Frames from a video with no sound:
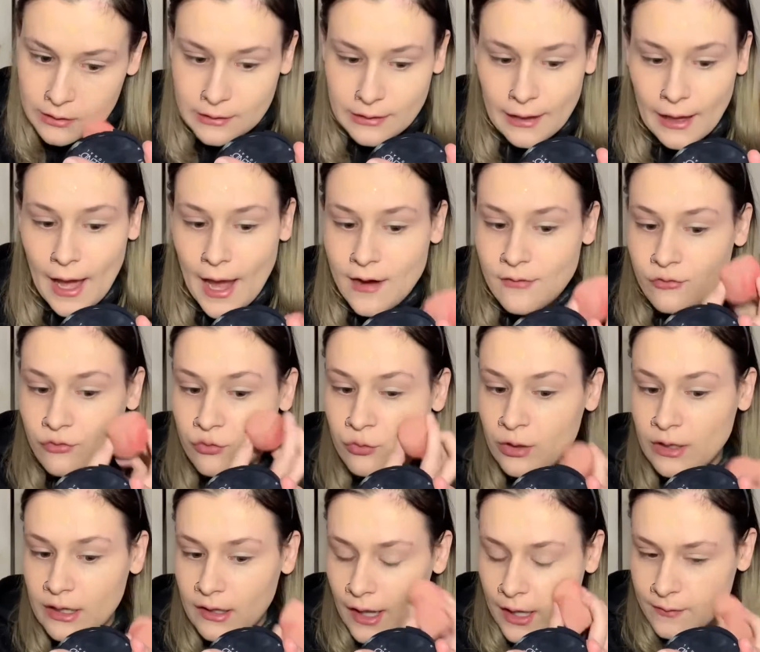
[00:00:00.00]
Yeah, I
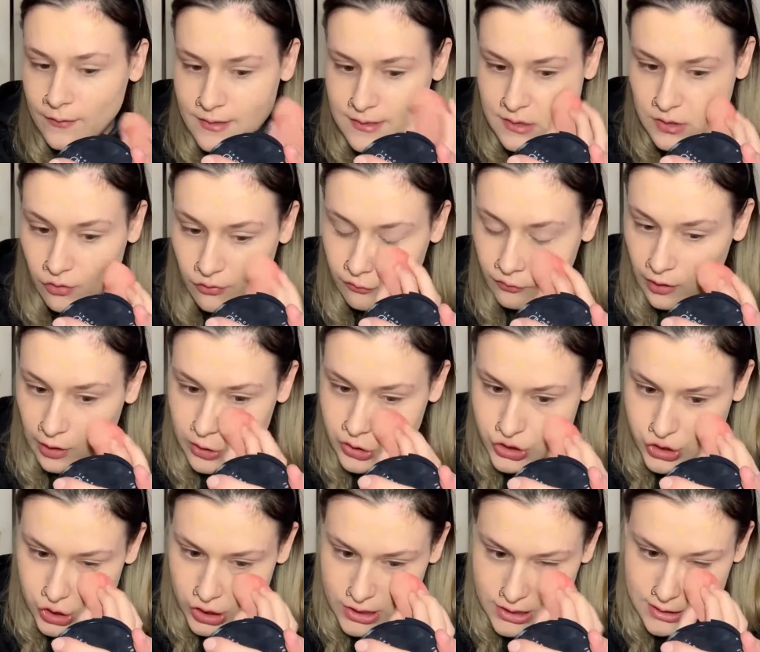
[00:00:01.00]
really like this so far.
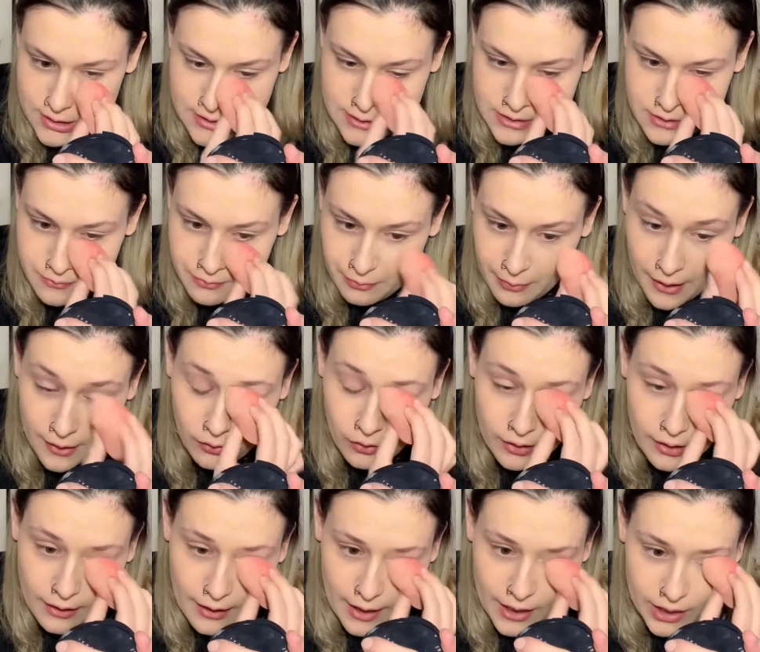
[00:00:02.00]
Just by
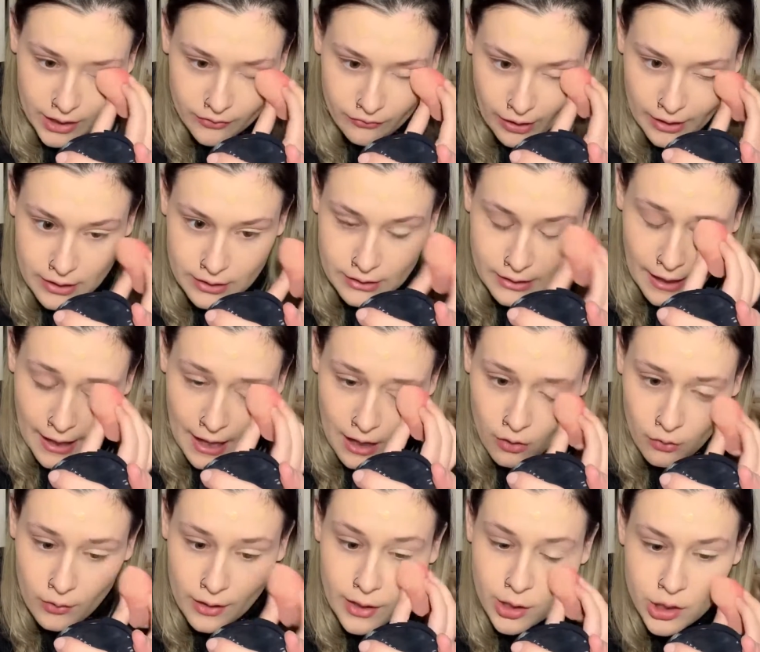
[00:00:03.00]
looking at it right
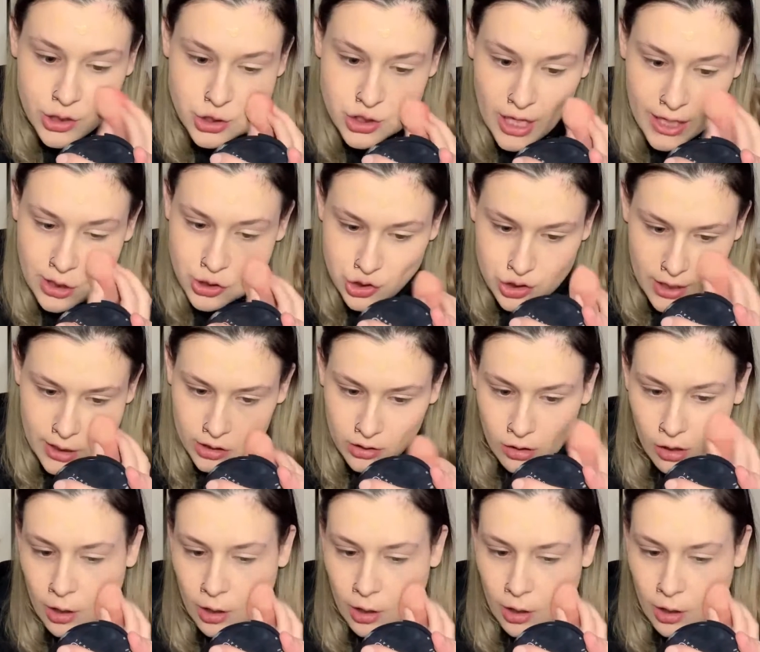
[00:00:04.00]
now, it could change later